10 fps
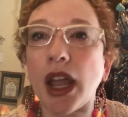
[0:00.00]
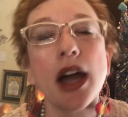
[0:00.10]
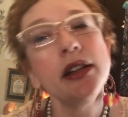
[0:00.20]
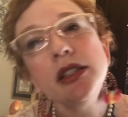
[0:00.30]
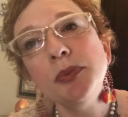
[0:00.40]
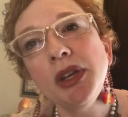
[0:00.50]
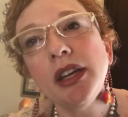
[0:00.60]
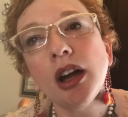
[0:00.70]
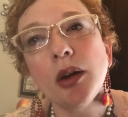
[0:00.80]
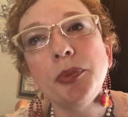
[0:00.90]
I
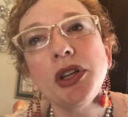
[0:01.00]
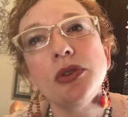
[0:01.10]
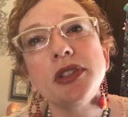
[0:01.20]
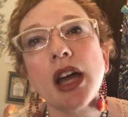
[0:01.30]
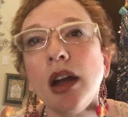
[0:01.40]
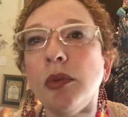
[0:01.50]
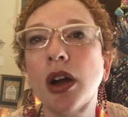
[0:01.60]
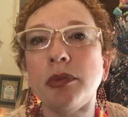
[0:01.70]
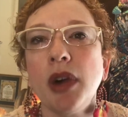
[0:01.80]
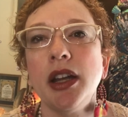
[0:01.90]
speak up because I
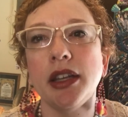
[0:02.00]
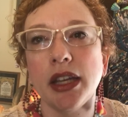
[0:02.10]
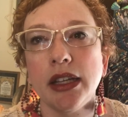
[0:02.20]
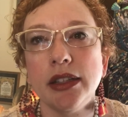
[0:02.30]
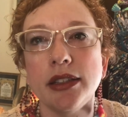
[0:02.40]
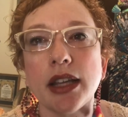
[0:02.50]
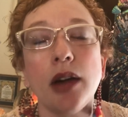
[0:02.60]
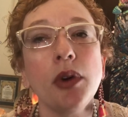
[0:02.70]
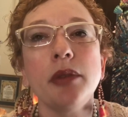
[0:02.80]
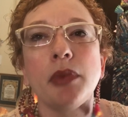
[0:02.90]
want my kids,
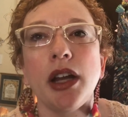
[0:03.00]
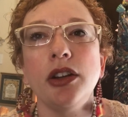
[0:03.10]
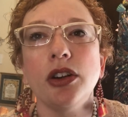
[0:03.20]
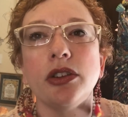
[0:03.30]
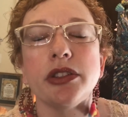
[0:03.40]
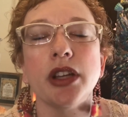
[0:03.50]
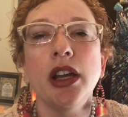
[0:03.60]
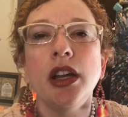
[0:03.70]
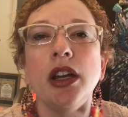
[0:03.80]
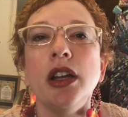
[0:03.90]
I want my girls
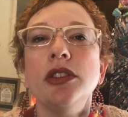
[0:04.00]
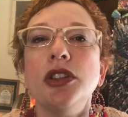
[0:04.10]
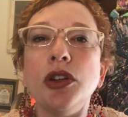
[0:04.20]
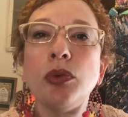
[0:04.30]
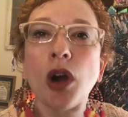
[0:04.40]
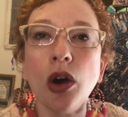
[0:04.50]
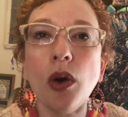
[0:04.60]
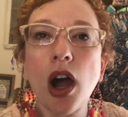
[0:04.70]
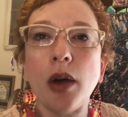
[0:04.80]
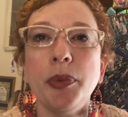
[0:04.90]
to grow
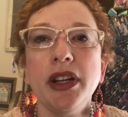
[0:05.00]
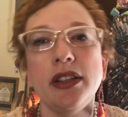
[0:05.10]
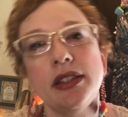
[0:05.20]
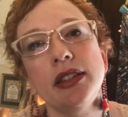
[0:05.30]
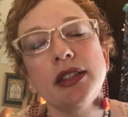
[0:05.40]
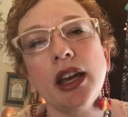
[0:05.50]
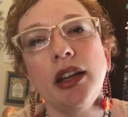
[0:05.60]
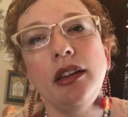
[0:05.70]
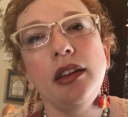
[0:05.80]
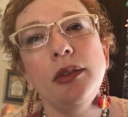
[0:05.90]
up in a
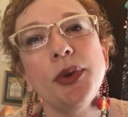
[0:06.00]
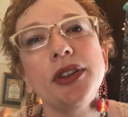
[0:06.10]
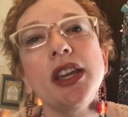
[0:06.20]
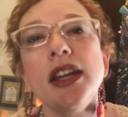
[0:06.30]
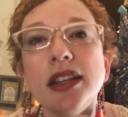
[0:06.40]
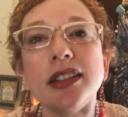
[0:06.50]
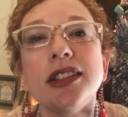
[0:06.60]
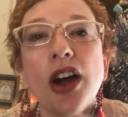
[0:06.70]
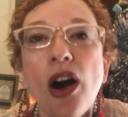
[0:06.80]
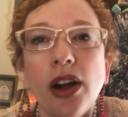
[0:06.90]
society where they can
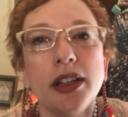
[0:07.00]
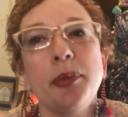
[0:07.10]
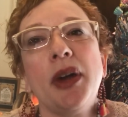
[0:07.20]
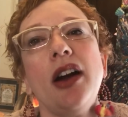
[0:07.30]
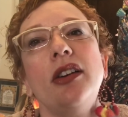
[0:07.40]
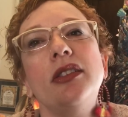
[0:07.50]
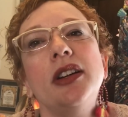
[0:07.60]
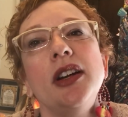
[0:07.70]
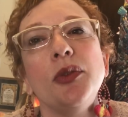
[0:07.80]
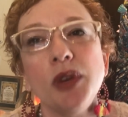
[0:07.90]
talk
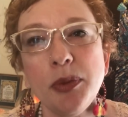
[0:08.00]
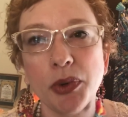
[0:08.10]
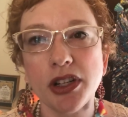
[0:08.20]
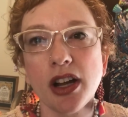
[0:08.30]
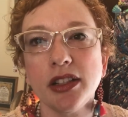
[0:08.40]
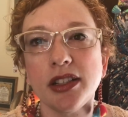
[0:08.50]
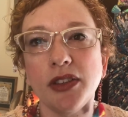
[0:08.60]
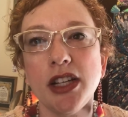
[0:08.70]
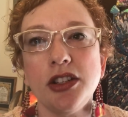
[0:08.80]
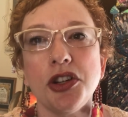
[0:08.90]
about reproductive
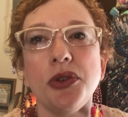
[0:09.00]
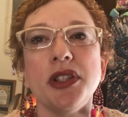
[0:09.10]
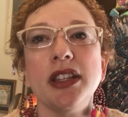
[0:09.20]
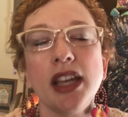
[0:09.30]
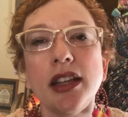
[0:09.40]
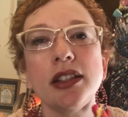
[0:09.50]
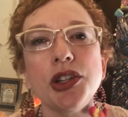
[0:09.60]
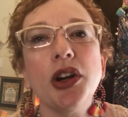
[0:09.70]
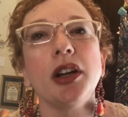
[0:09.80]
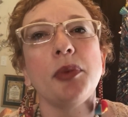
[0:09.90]
issues, they can
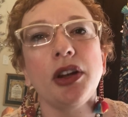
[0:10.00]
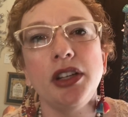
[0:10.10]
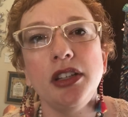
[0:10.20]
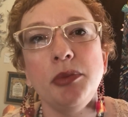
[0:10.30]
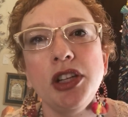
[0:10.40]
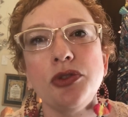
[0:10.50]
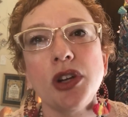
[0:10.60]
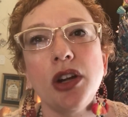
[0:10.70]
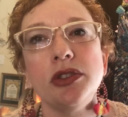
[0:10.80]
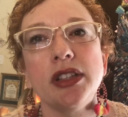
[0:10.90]
talk about
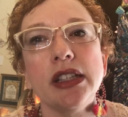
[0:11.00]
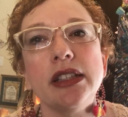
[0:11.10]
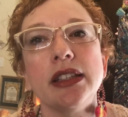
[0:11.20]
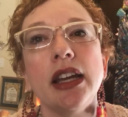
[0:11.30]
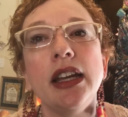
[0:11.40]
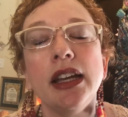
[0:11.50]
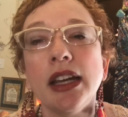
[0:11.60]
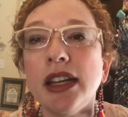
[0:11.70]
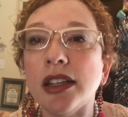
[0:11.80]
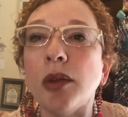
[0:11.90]
endometriosis.
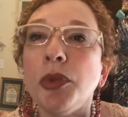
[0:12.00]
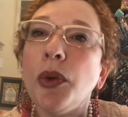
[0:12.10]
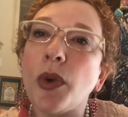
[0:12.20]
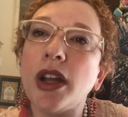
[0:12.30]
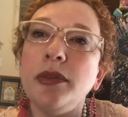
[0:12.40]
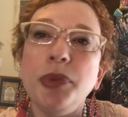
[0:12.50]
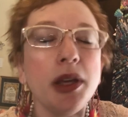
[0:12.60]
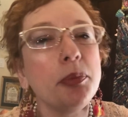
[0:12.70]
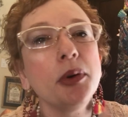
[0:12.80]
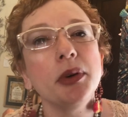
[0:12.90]
And number one,
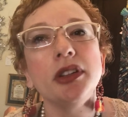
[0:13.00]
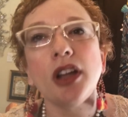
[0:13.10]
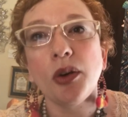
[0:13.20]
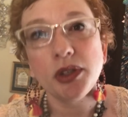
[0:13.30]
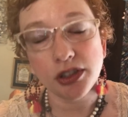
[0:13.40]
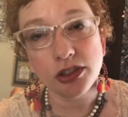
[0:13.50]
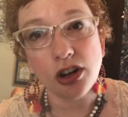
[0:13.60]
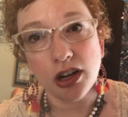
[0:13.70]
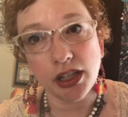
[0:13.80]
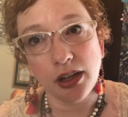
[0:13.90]
people will know what they're
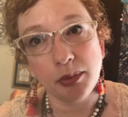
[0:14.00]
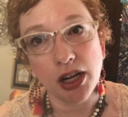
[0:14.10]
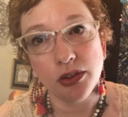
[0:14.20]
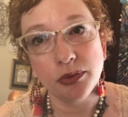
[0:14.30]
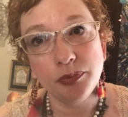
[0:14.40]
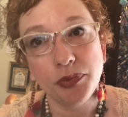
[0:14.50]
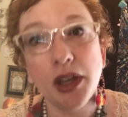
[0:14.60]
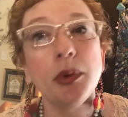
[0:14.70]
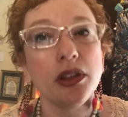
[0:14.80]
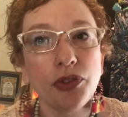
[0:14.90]
talking about.
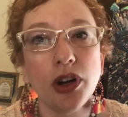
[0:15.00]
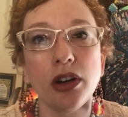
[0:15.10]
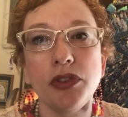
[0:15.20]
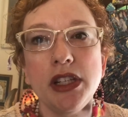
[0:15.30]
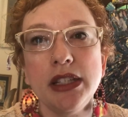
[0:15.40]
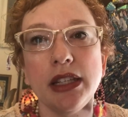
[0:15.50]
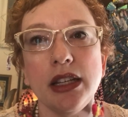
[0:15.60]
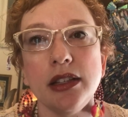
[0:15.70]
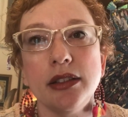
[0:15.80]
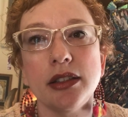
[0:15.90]
They will have heard of the
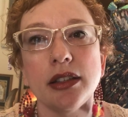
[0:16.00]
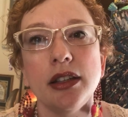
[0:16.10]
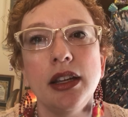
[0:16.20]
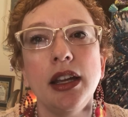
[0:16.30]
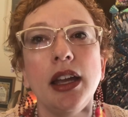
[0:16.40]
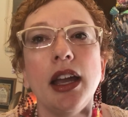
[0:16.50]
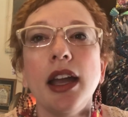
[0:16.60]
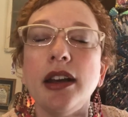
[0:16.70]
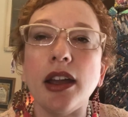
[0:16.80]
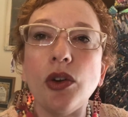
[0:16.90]
disease.
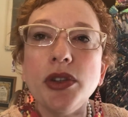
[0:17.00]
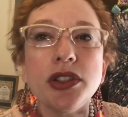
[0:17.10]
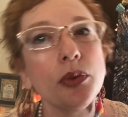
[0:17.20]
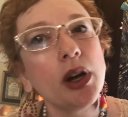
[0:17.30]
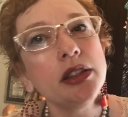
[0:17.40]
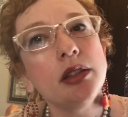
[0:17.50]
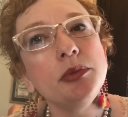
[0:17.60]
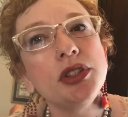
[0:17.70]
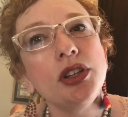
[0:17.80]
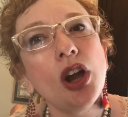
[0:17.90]
And I also want
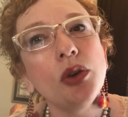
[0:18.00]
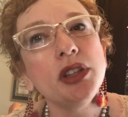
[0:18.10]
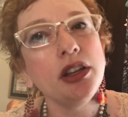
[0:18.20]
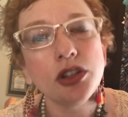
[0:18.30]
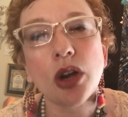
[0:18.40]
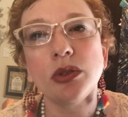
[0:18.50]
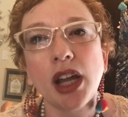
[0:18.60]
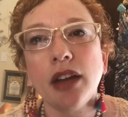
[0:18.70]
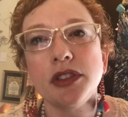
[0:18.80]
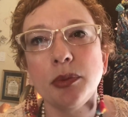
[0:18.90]
them to know they don't
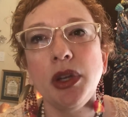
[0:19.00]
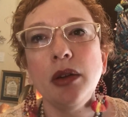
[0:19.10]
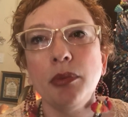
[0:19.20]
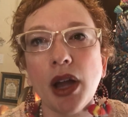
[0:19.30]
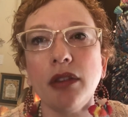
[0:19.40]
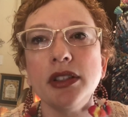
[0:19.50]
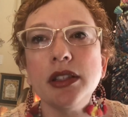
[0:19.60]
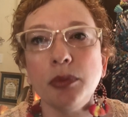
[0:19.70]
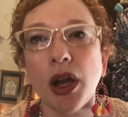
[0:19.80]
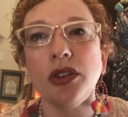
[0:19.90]
have to be
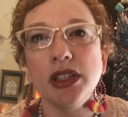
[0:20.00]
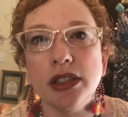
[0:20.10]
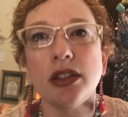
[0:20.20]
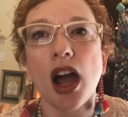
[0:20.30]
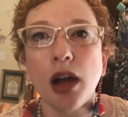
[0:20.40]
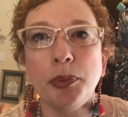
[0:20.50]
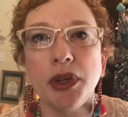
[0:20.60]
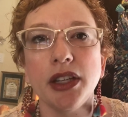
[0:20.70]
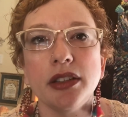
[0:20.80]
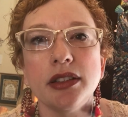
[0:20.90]
embarrassed about these
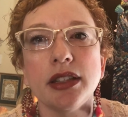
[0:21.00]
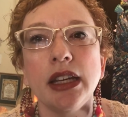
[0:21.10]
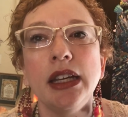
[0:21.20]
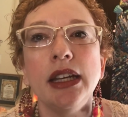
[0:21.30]
topics.